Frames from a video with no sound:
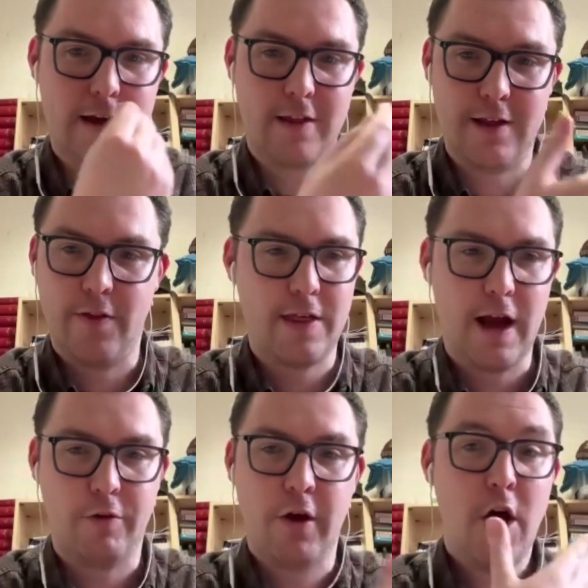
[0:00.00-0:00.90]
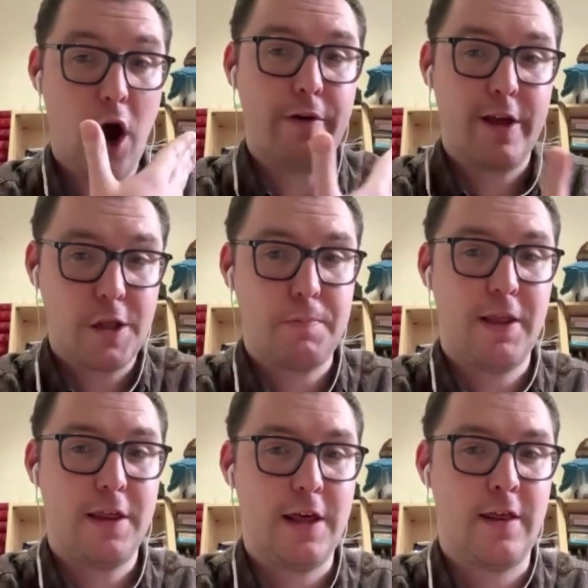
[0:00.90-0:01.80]
60s in the South are
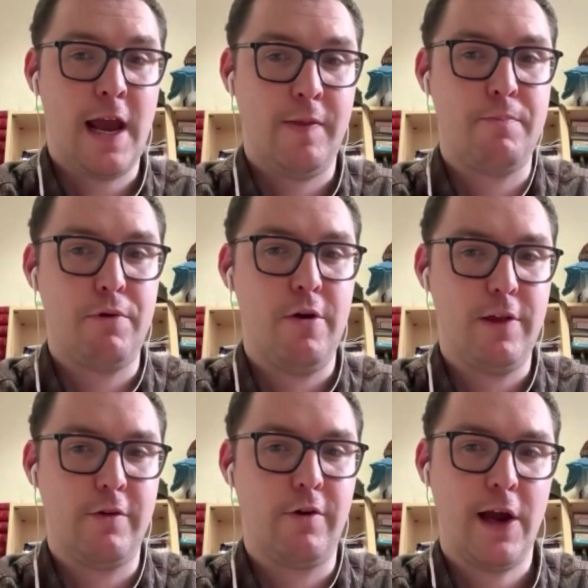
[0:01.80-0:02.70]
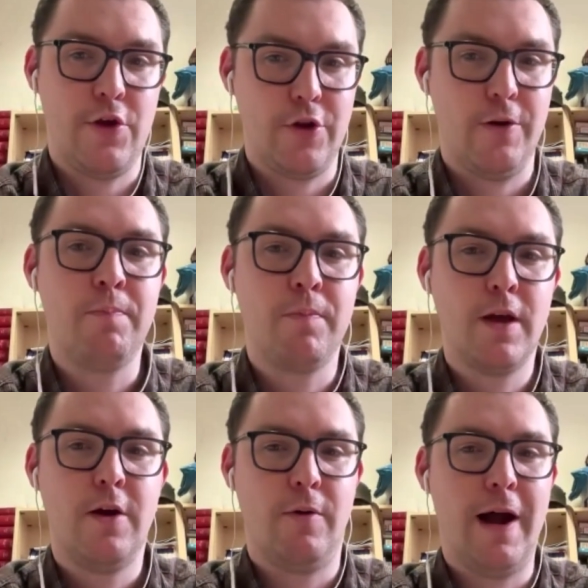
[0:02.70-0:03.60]
explicitly saying they're pro segregation,
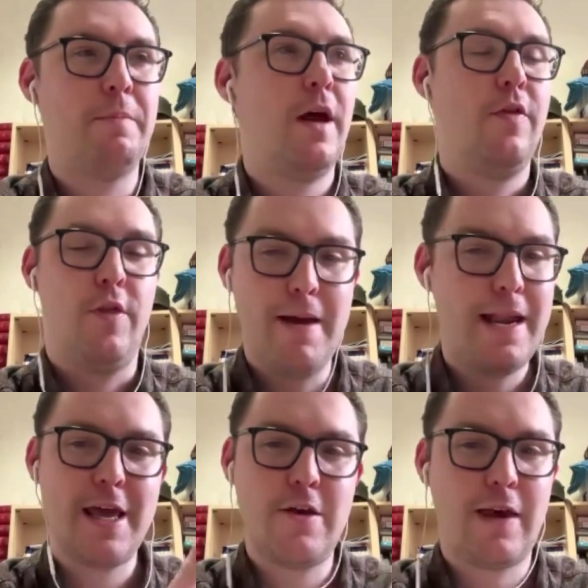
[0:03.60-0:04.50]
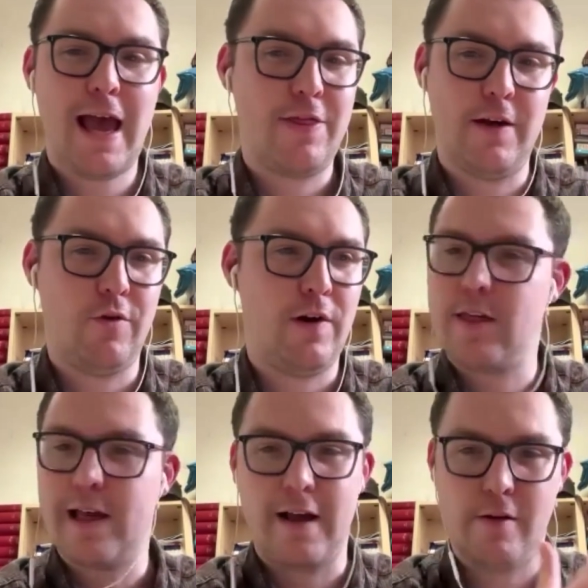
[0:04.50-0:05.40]
right? The minute you get Civil
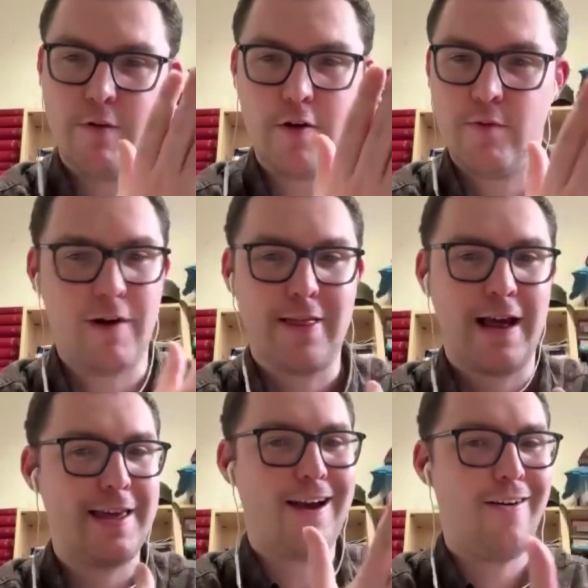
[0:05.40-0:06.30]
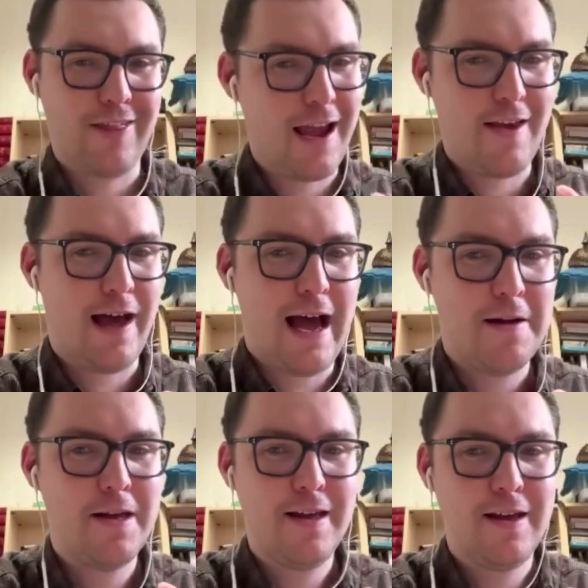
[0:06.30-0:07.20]
Rights Act and Voting Rights Act, you can't say
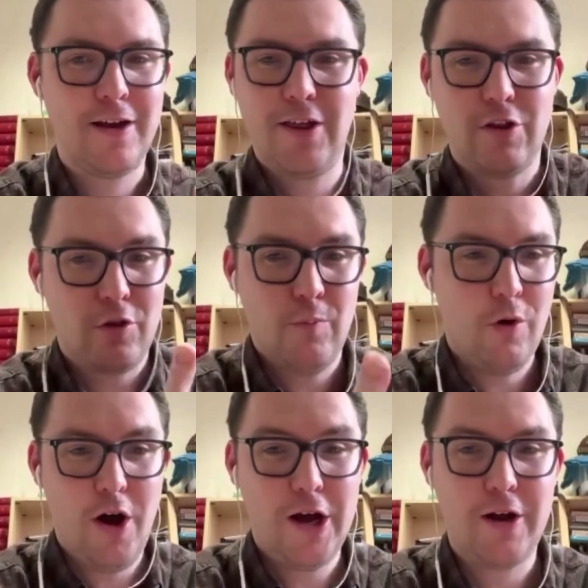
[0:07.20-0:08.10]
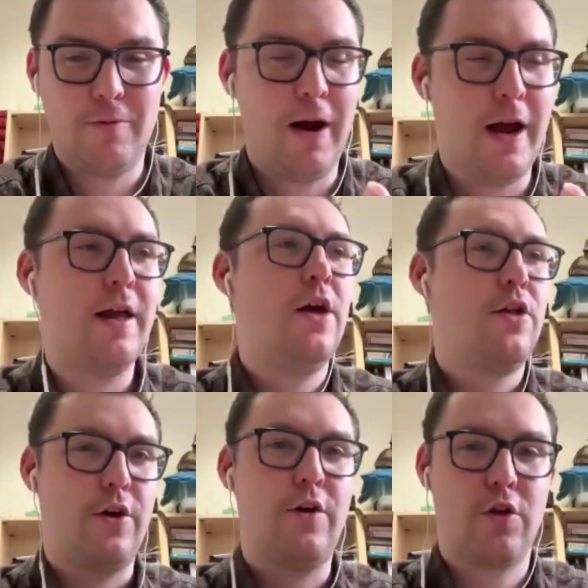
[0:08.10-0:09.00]
that because it doesn't work, right?
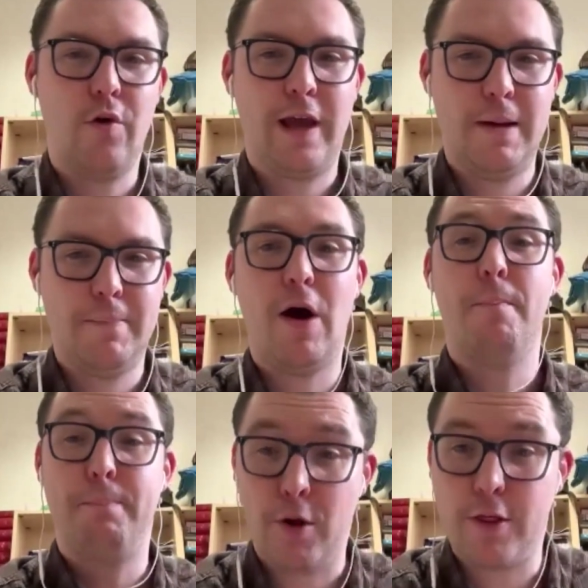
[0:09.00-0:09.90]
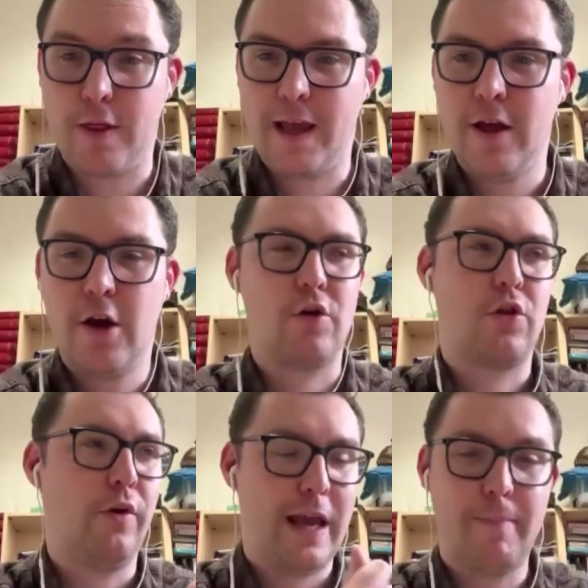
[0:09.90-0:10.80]
So you're talking about busing,
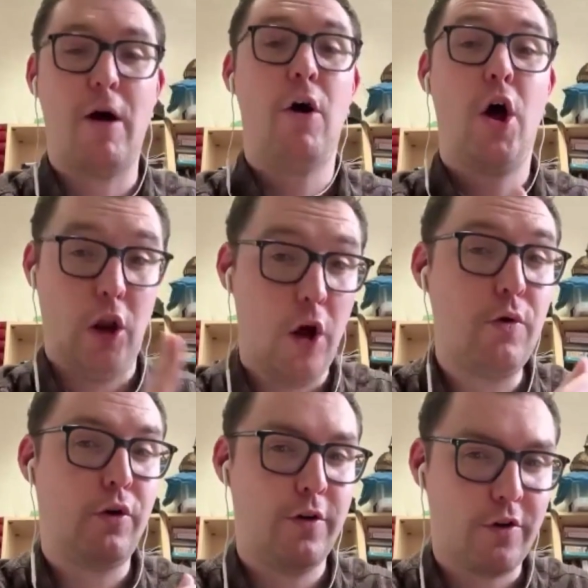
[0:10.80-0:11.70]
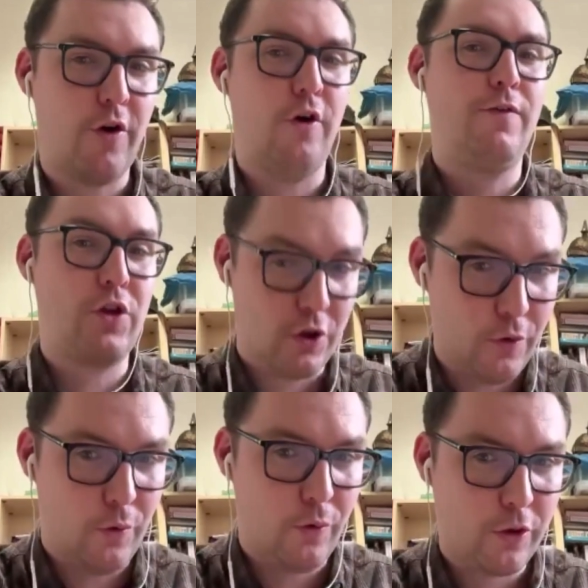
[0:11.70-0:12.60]
you're talking about local control of
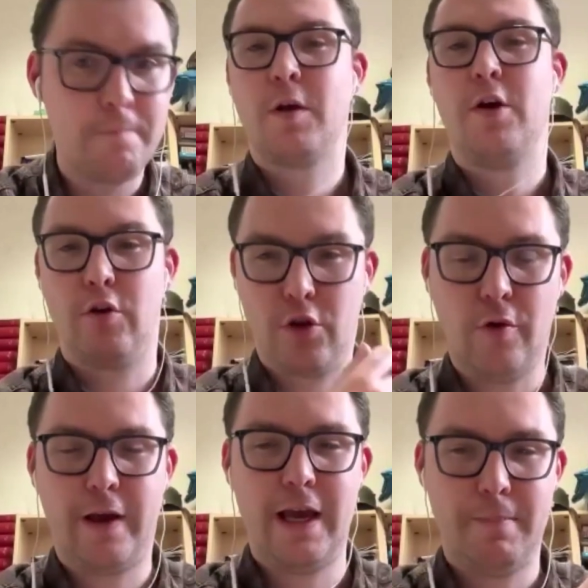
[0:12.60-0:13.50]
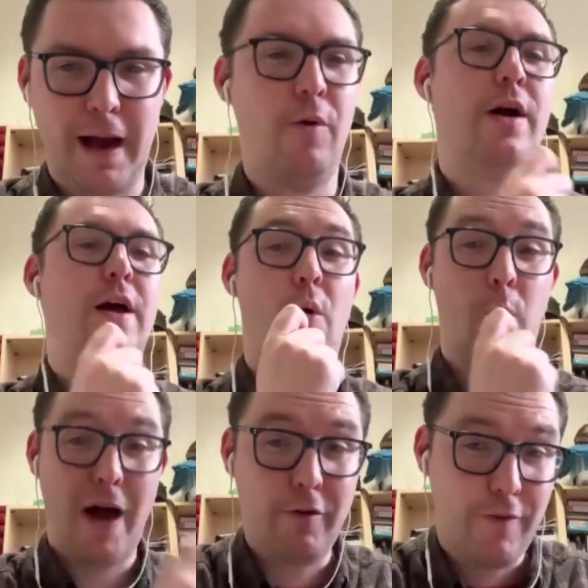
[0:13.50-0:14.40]
schools, you're talking about
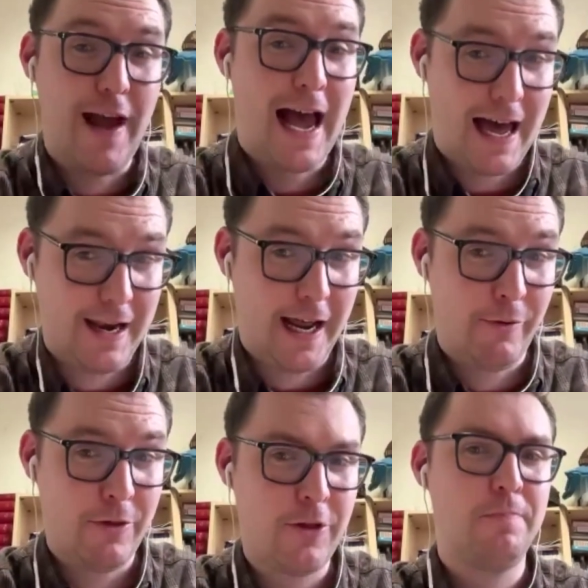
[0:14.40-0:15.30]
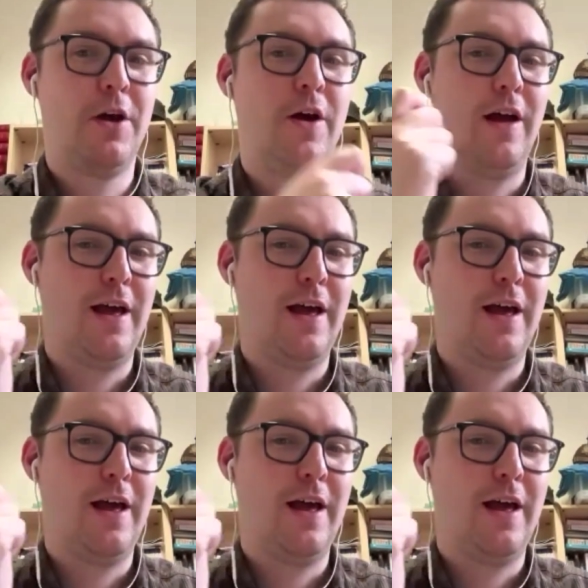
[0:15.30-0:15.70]
welfare handouts,